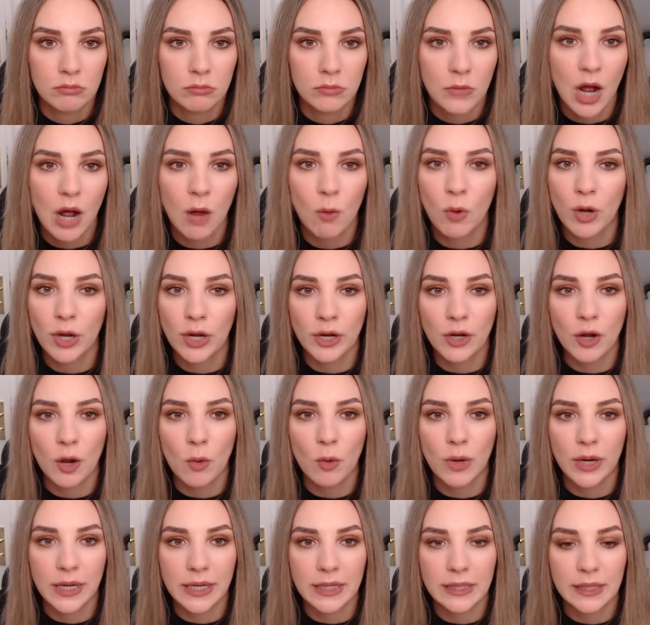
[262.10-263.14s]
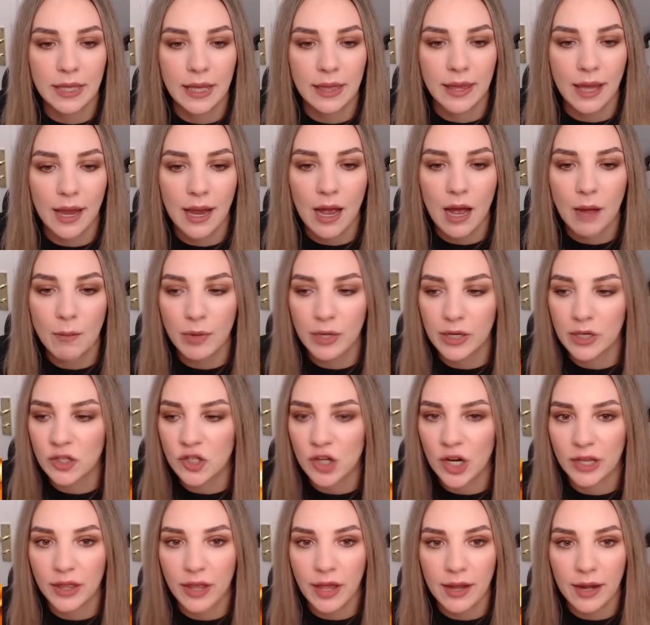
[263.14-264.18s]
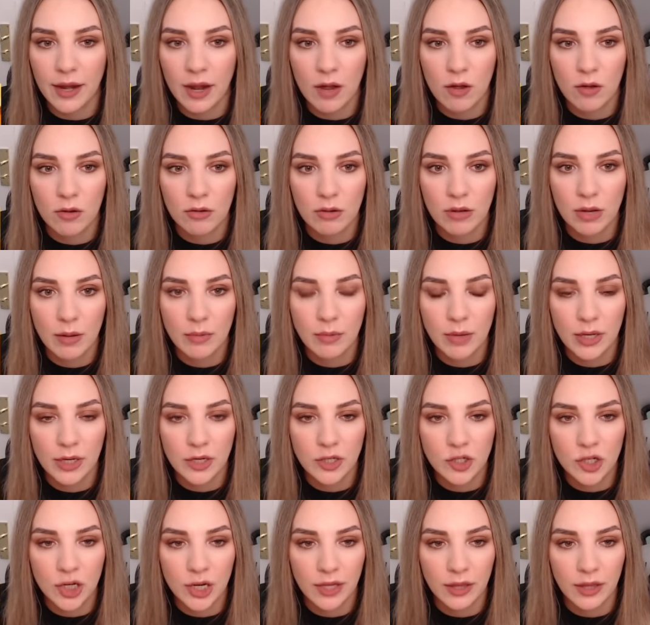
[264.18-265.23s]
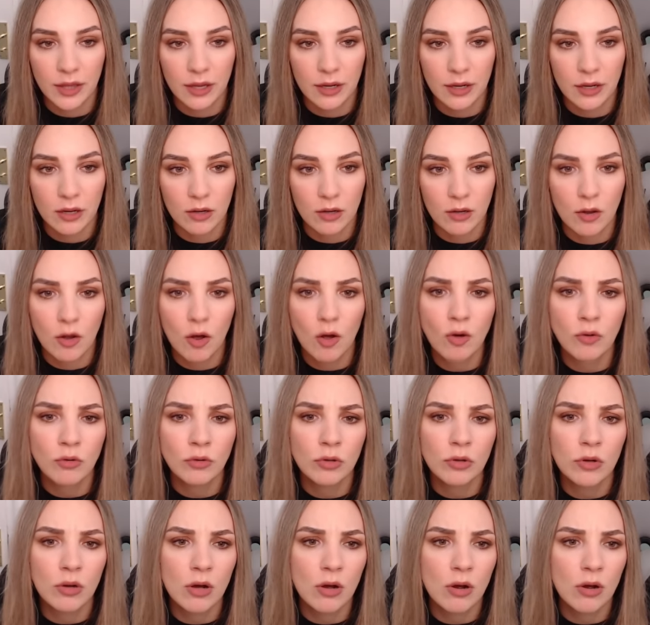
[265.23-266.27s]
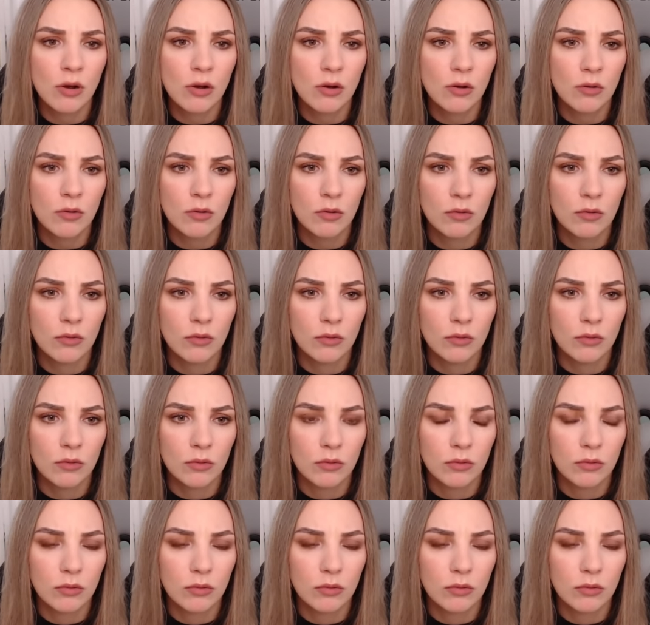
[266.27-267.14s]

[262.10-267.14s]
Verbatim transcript: I want to know what he said that. I'm going to check that out. I'm going to check that out. Oh no.